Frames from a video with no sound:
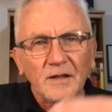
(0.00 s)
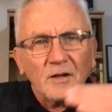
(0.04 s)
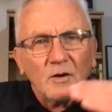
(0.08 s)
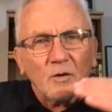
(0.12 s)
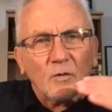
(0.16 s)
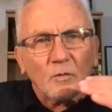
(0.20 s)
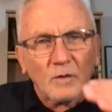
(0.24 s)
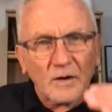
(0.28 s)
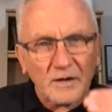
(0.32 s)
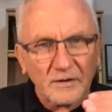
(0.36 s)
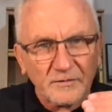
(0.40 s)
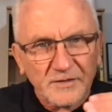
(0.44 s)

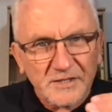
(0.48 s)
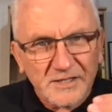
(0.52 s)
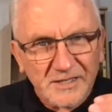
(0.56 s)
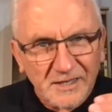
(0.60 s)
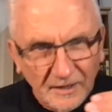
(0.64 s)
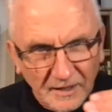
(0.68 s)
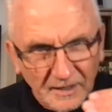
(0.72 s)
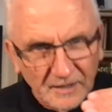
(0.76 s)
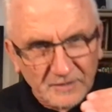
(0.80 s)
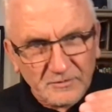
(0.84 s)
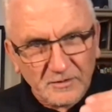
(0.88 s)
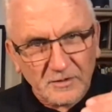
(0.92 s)
What if it's
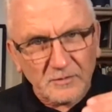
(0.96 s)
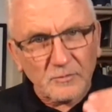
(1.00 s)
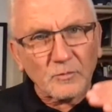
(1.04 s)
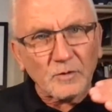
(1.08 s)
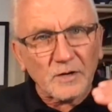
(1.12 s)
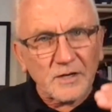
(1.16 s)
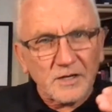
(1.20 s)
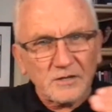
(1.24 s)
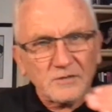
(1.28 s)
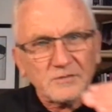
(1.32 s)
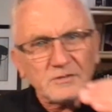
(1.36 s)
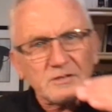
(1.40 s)
100? What
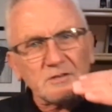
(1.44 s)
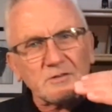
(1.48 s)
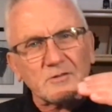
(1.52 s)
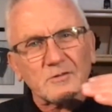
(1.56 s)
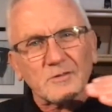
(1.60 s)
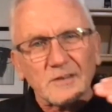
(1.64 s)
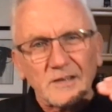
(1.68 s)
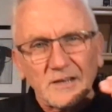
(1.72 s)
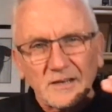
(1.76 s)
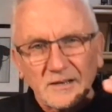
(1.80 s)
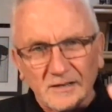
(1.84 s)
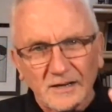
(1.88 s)
do?
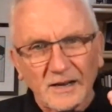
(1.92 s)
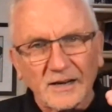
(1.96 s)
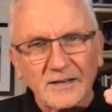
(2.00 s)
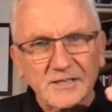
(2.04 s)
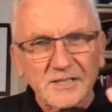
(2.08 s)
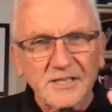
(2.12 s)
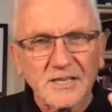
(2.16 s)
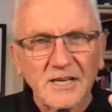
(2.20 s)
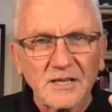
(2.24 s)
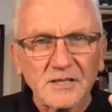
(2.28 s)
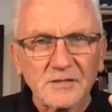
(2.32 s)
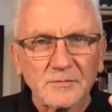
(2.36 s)
Not a
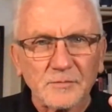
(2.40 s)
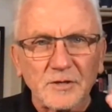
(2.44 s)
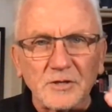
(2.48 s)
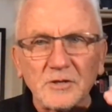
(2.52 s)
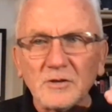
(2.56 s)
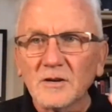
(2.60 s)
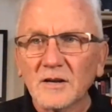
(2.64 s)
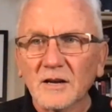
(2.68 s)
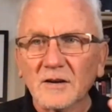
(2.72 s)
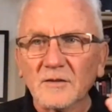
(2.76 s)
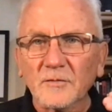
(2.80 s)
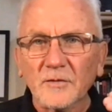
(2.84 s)
sales meeting. You
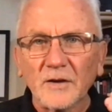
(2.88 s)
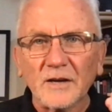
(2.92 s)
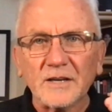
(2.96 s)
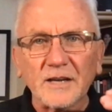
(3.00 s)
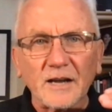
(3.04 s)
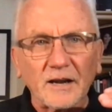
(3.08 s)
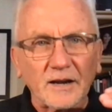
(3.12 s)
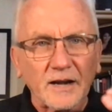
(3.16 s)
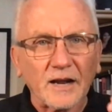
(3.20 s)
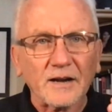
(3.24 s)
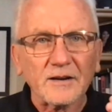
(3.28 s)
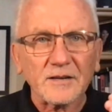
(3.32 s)
got to find
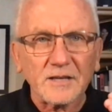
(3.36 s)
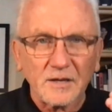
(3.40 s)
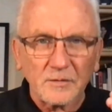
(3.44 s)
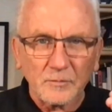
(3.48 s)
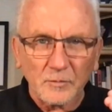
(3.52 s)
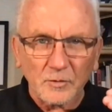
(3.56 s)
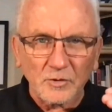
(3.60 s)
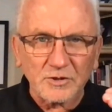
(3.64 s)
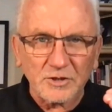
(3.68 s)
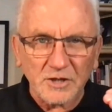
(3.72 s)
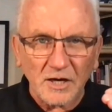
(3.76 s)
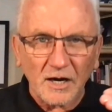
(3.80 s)
out how to get
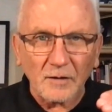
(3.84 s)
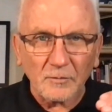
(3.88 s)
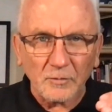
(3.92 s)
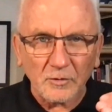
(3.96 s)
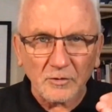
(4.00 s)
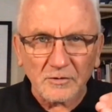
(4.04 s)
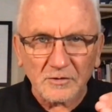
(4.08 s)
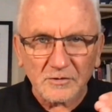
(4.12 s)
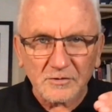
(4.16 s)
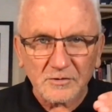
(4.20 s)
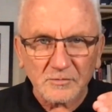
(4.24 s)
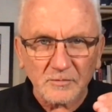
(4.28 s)
more job
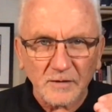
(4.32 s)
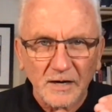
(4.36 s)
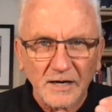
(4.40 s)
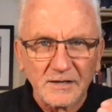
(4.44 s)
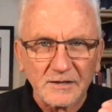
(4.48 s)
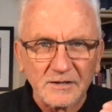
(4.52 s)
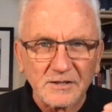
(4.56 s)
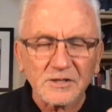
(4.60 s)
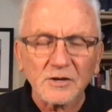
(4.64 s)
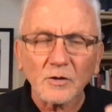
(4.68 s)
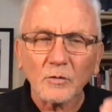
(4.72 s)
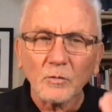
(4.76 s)
orders, right?
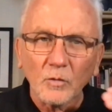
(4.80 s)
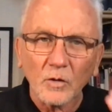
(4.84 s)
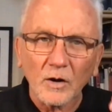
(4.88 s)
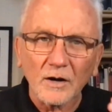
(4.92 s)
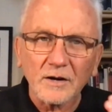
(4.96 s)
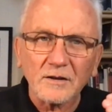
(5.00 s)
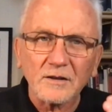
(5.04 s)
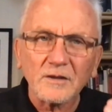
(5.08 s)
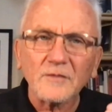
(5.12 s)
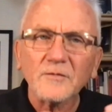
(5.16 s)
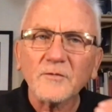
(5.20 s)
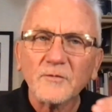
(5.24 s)
So what are
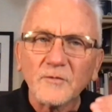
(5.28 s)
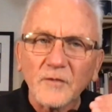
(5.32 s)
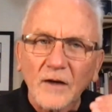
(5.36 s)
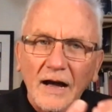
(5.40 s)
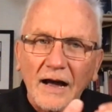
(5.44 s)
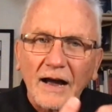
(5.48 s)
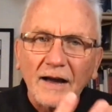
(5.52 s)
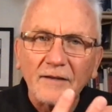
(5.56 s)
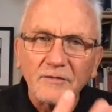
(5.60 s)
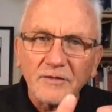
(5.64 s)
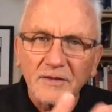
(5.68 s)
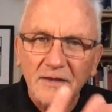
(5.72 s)
the
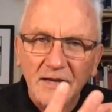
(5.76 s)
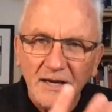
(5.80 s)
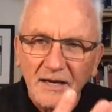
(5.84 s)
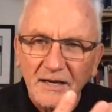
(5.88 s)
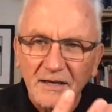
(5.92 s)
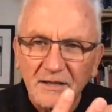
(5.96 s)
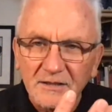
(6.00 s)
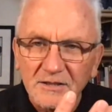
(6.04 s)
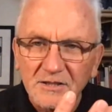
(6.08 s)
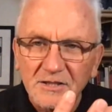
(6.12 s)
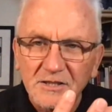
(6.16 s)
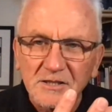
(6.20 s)
5
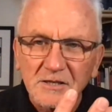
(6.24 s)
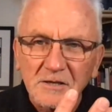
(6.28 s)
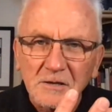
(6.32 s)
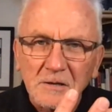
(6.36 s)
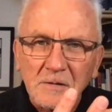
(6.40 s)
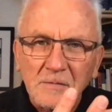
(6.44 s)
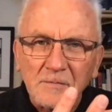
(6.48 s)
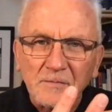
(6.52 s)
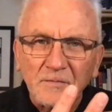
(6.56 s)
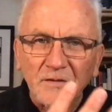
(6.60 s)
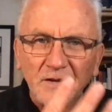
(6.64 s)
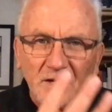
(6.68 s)
things?
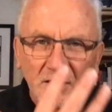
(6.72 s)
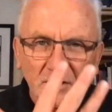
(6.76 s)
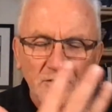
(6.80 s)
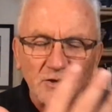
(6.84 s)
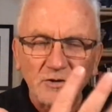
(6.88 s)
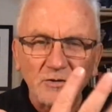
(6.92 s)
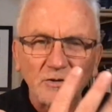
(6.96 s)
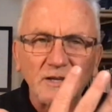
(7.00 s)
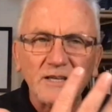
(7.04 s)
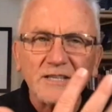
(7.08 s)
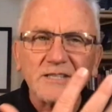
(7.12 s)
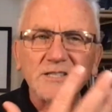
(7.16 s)
Can you
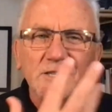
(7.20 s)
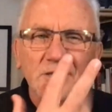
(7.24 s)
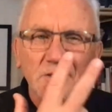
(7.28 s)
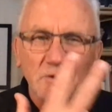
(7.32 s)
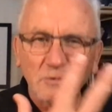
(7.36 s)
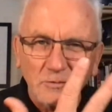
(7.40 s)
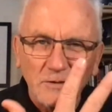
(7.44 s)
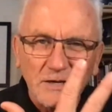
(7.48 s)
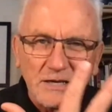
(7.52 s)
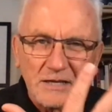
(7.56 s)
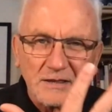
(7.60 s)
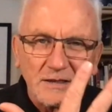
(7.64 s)
list
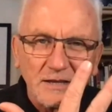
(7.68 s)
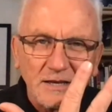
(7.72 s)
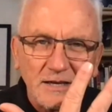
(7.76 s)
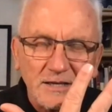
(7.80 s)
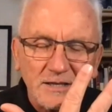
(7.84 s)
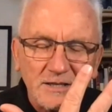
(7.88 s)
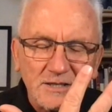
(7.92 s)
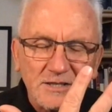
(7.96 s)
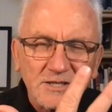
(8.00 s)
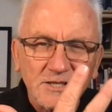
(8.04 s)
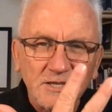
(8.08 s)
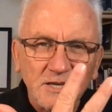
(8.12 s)
3
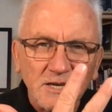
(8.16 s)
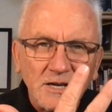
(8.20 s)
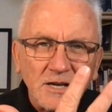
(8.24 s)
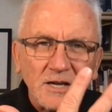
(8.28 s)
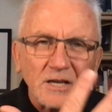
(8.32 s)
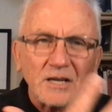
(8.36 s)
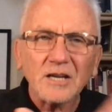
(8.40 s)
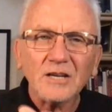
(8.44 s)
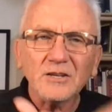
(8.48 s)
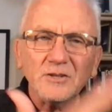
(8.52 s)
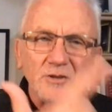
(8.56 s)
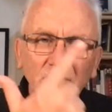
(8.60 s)
things?
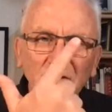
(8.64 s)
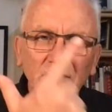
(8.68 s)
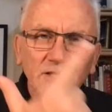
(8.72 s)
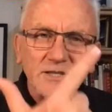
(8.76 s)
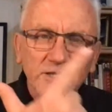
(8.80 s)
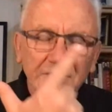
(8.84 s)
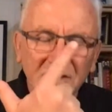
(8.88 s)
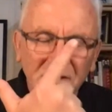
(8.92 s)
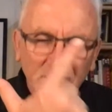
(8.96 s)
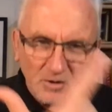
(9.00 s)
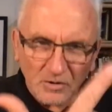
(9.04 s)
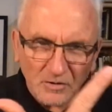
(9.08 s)
Can you
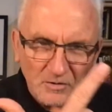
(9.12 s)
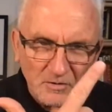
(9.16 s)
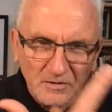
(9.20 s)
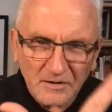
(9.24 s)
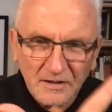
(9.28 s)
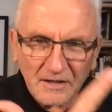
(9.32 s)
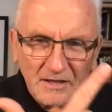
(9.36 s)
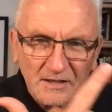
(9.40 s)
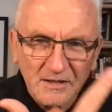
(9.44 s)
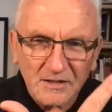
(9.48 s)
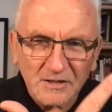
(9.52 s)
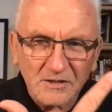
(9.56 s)
list 2
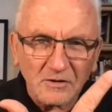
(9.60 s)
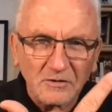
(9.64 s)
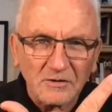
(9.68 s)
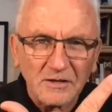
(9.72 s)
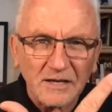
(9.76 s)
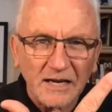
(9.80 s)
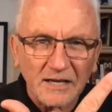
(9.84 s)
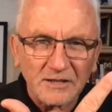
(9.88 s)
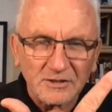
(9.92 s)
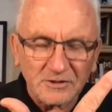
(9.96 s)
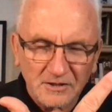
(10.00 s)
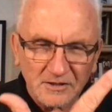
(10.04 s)
things,
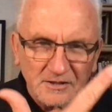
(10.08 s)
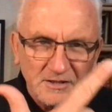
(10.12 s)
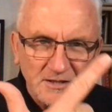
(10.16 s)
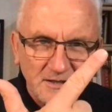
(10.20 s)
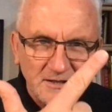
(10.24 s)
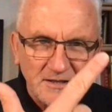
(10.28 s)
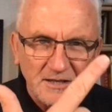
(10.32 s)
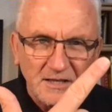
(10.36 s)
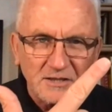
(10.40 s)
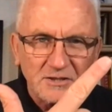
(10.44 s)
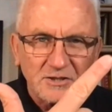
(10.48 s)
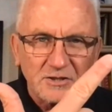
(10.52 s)
Yogesh, that's going to
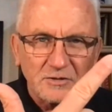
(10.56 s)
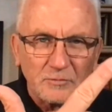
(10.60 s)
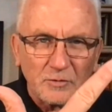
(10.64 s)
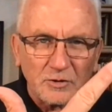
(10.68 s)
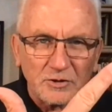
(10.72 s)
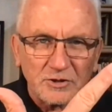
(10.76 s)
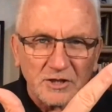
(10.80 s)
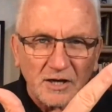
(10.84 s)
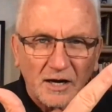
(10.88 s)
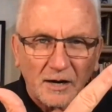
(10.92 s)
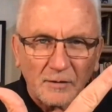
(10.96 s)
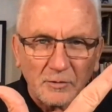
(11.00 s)
get you more
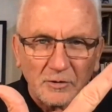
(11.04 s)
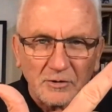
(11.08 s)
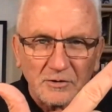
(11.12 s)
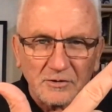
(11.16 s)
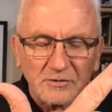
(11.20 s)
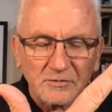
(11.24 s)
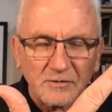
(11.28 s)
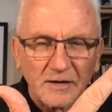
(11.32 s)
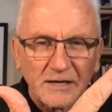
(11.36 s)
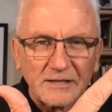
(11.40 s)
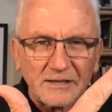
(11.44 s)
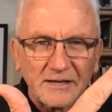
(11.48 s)
job orders
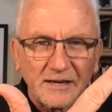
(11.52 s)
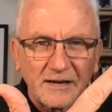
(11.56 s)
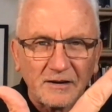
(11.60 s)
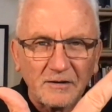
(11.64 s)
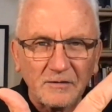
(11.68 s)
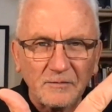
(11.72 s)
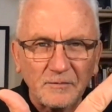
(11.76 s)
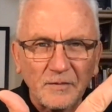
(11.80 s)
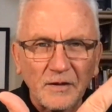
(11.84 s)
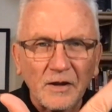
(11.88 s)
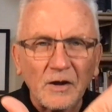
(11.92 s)
right now?